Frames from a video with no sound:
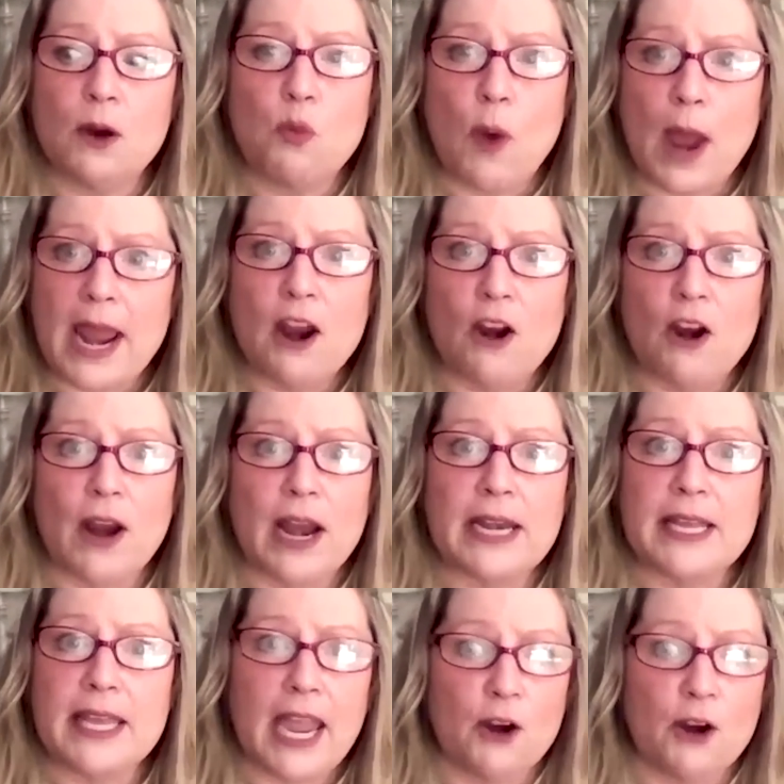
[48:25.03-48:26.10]
aware
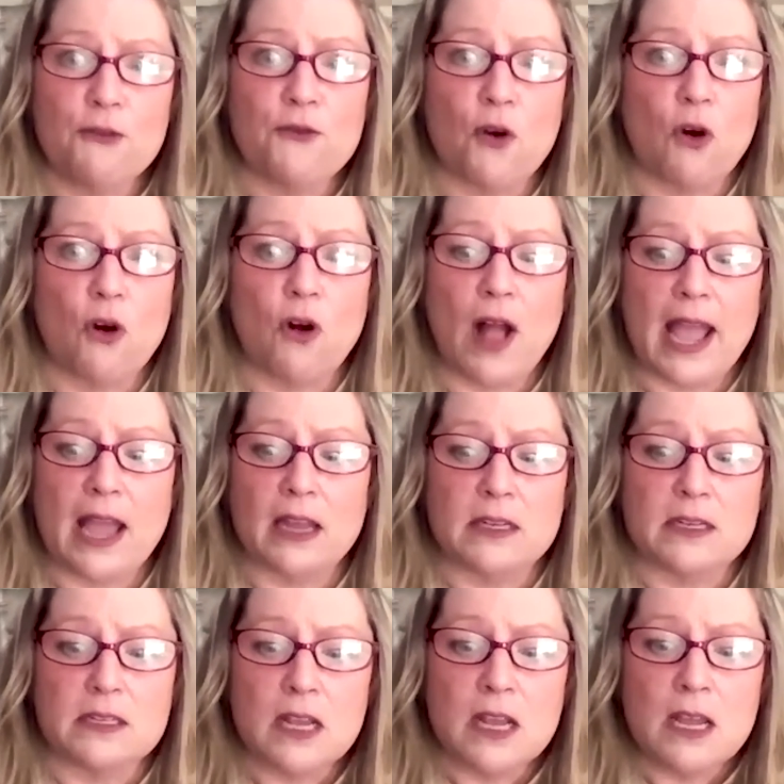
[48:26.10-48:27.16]
and careful,
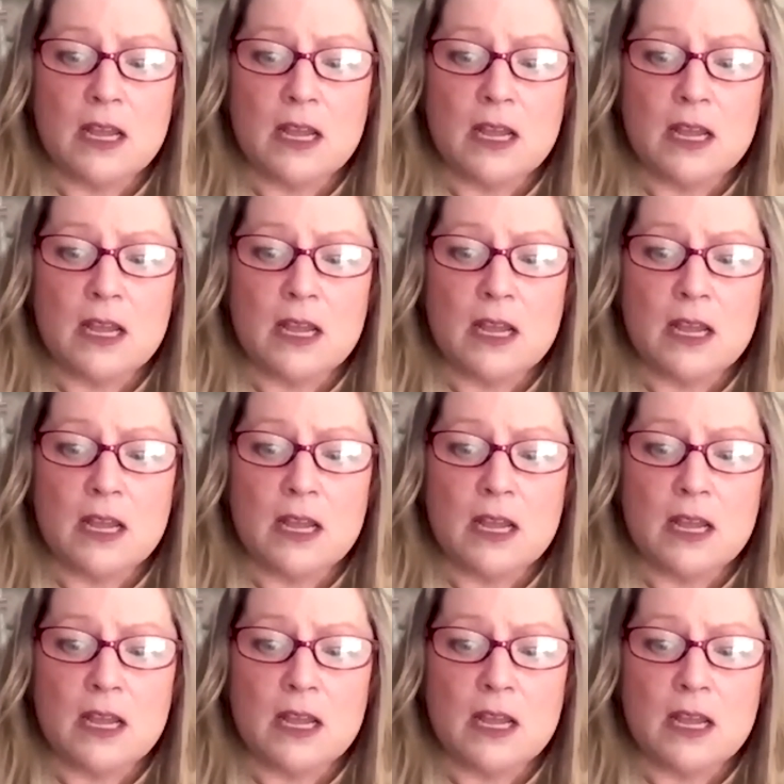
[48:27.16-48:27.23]
and